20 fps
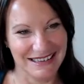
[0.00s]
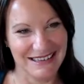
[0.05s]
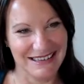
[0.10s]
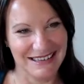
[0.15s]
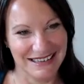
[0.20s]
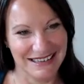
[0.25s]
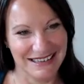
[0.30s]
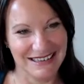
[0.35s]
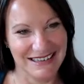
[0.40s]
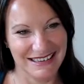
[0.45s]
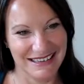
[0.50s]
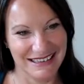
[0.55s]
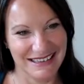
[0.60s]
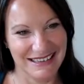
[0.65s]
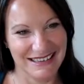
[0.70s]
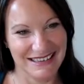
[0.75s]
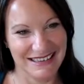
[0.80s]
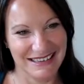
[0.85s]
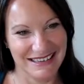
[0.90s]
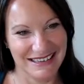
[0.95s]

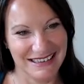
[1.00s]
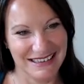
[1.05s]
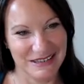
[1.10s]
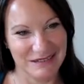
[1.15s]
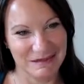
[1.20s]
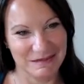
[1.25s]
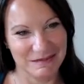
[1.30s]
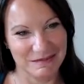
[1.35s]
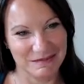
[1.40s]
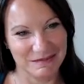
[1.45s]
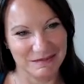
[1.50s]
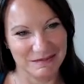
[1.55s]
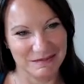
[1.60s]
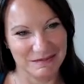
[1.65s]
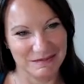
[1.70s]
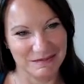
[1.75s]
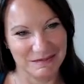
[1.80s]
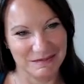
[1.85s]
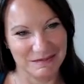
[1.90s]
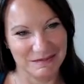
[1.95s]

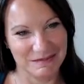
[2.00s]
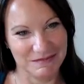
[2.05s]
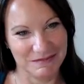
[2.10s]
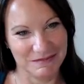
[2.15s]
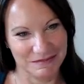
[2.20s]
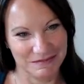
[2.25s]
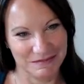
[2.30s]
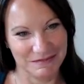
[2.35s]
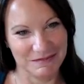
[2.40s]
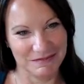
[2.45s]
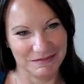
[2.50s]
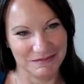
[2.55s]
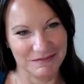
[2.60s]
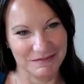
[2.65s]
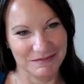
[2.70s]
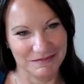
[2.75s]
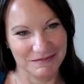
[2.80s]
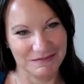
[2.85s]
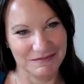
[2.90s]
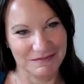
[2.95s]

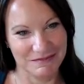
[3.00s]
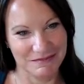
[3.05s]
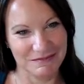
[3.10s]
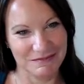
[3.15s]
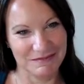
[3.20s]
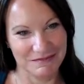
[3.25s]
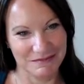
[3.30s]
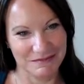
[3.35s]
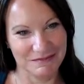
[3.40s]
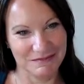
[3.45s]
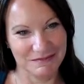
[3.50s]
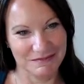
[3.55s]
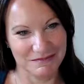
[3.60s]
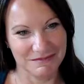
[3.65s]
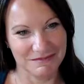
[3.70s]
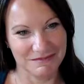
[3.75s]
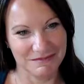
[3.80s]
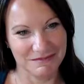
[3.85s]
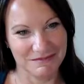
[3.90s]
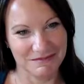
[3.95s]

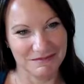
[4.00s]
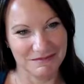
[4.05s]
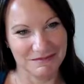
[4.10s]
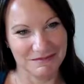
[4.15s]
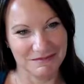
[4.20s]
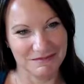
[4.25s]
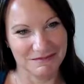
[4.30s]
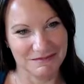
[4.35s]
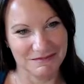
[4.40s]
No words are spoken by the person on screen.